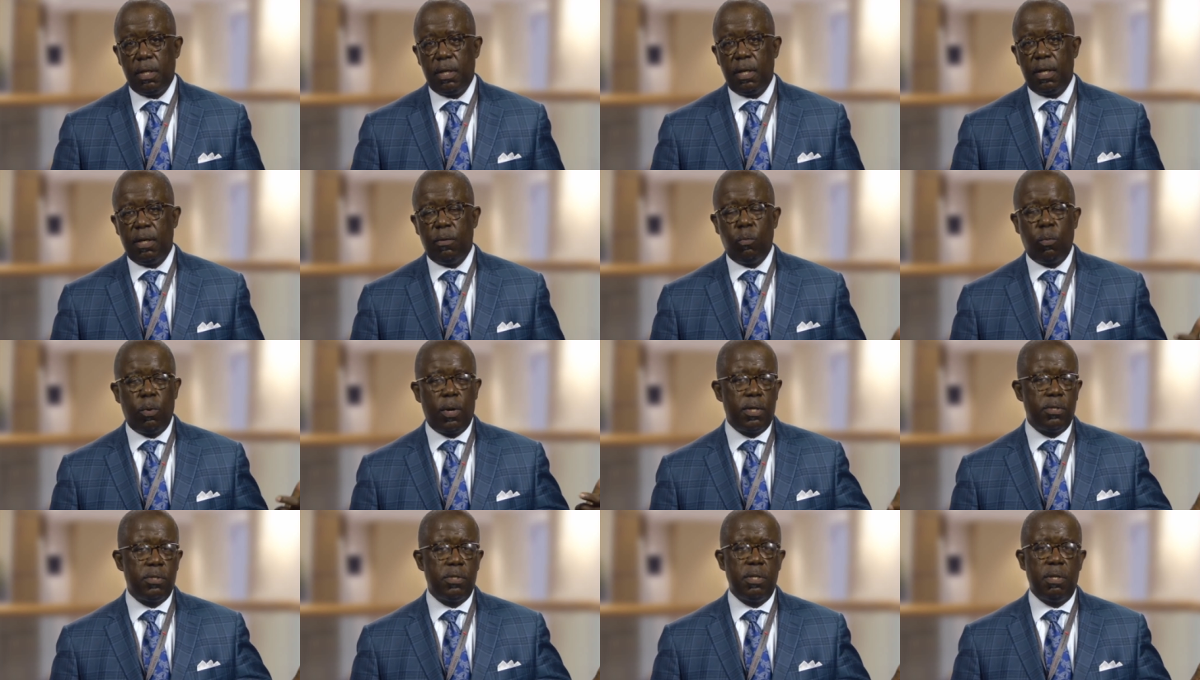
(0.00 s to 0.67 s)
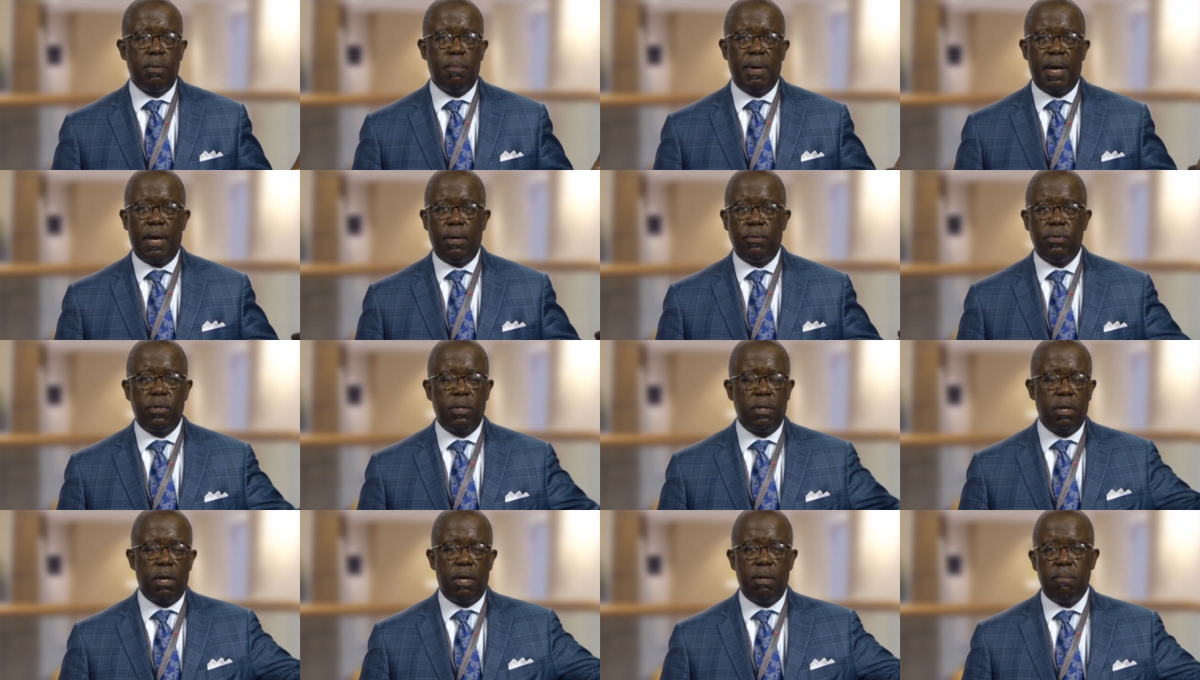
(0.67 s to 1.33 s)
it wasn't about the
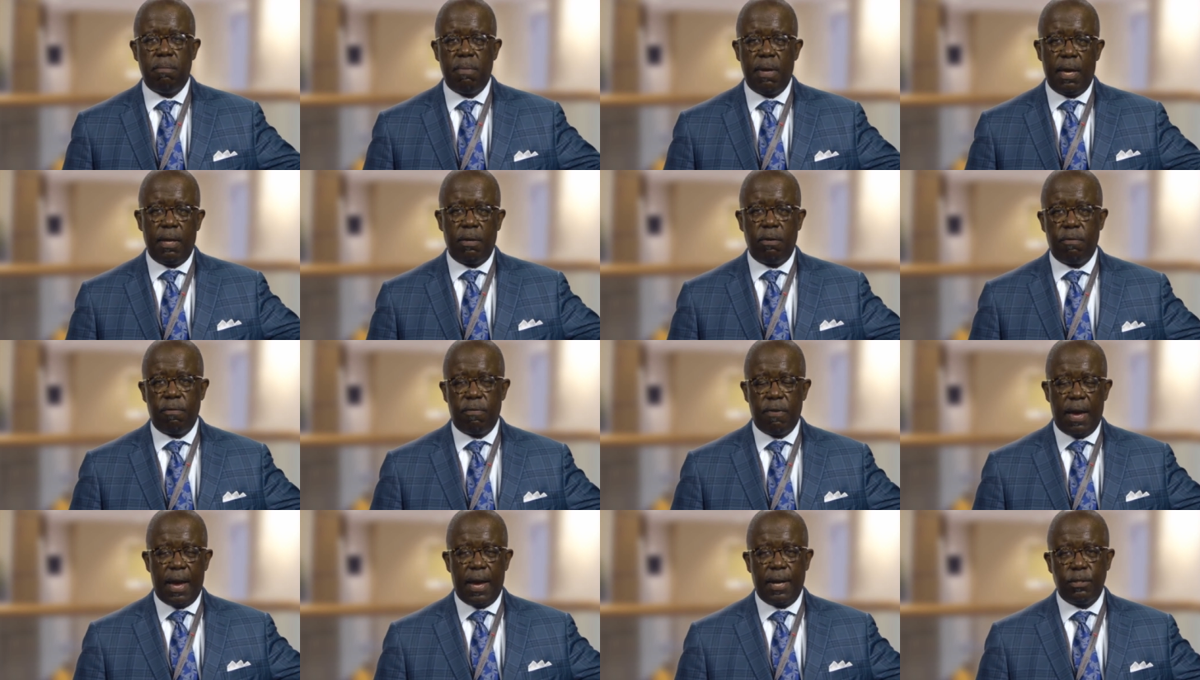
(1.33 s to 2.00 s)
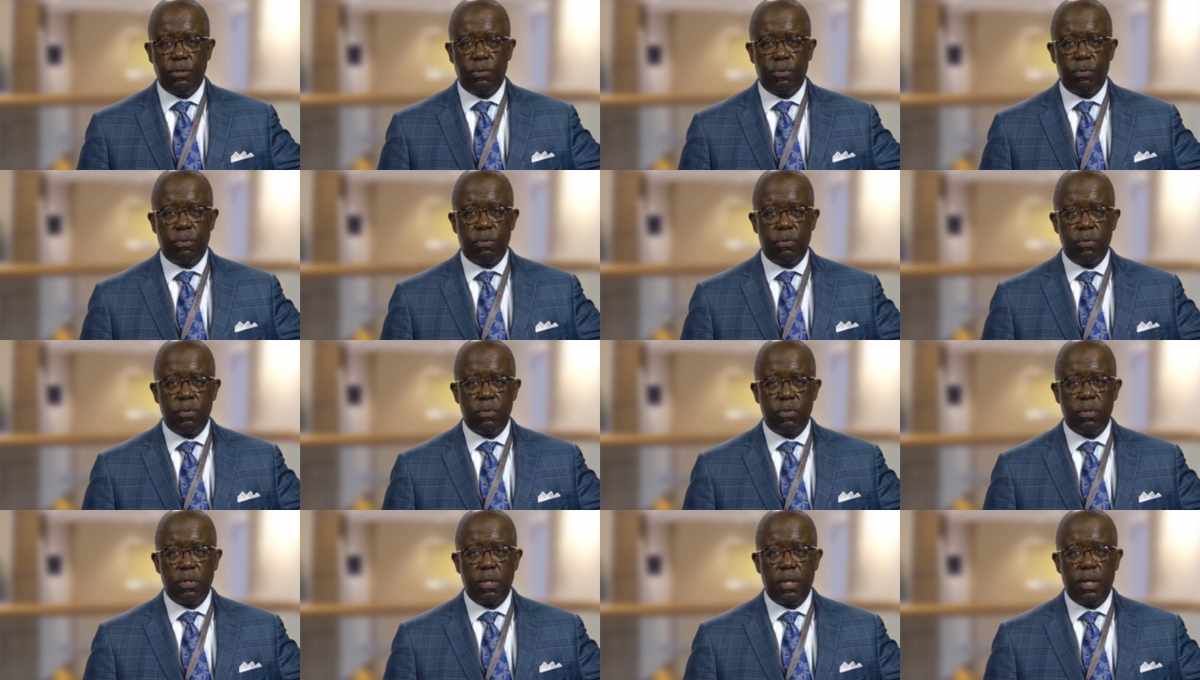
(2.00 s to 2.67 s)
gun
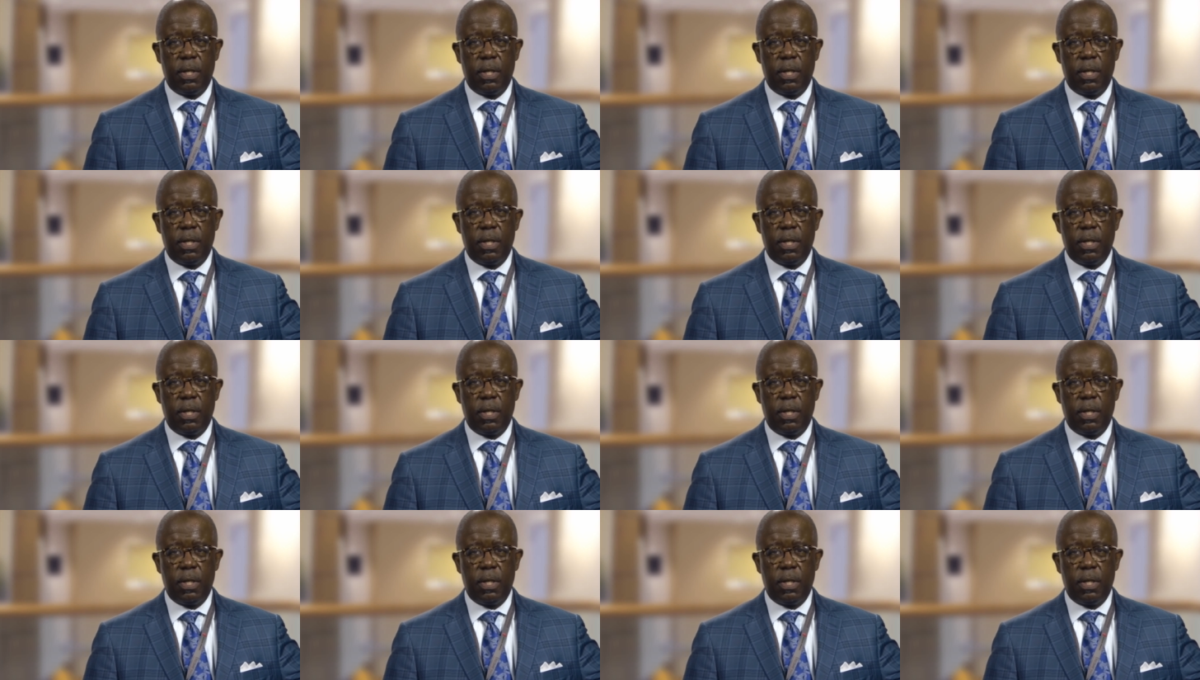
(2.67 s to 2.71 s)
manufacturers,